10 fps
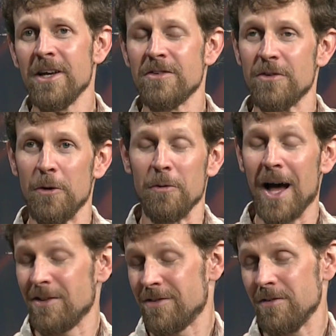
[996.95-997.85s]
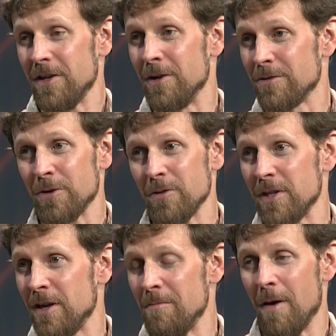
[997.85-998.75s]
So that's
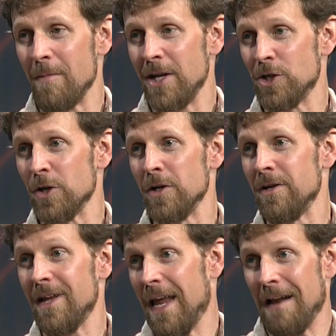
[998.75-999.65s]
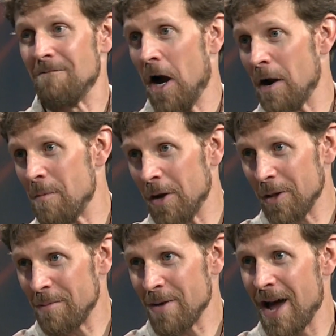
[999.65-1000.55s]
certainly a major
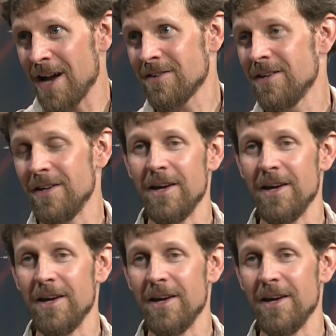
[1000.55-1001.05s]
environmental impact.